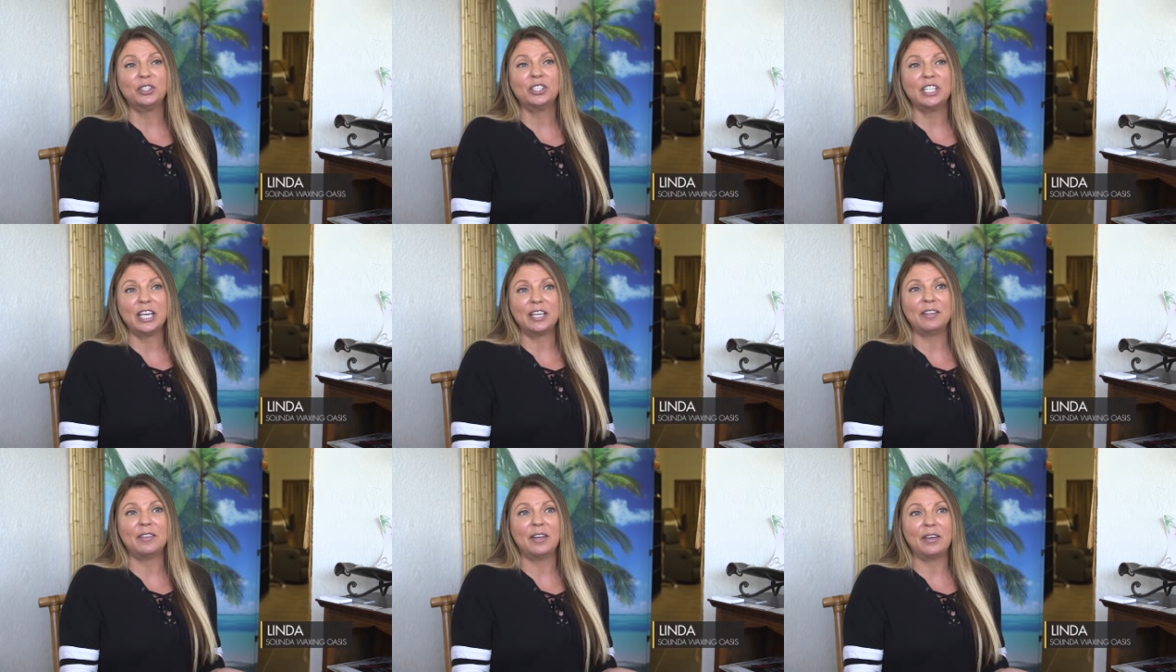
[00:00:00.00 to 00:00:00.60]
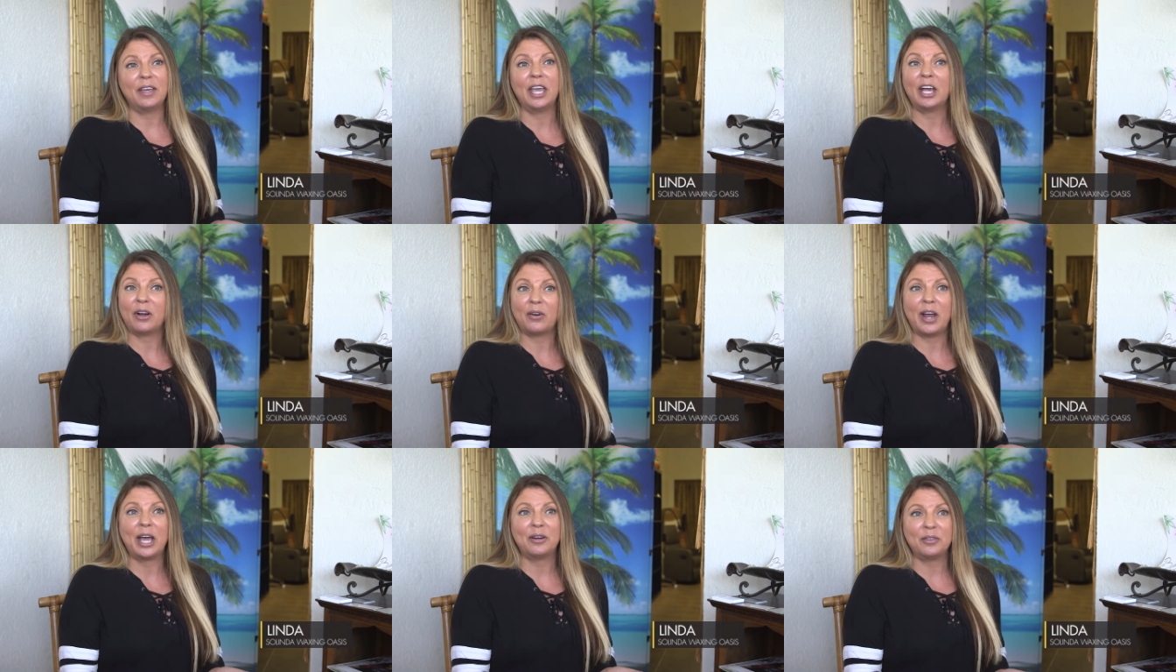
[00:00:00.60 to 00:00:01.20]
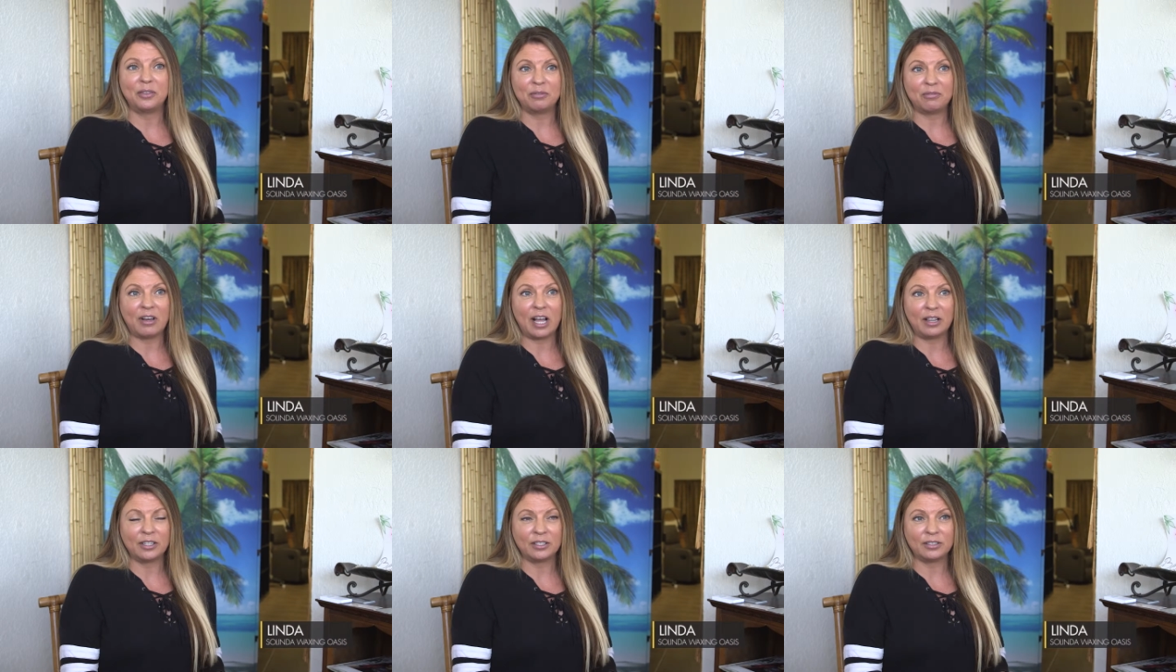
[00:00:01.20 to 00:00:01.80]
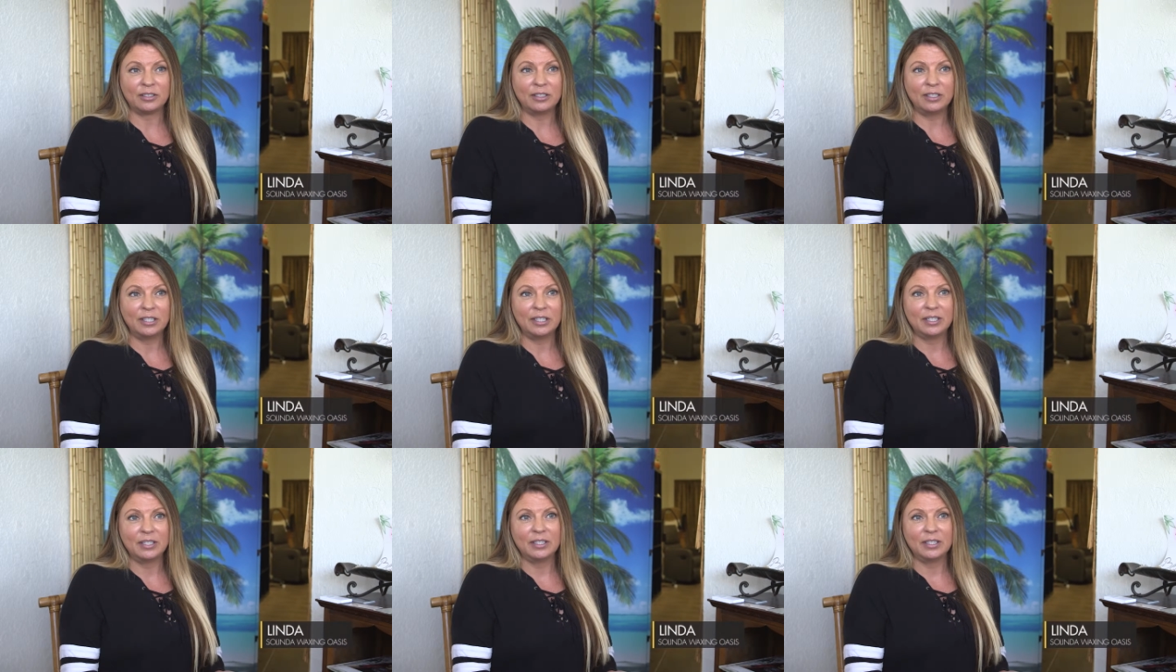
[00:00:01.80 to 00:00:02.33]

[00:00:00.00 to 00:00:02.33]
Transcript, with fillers: you're taking the hair out at the follicle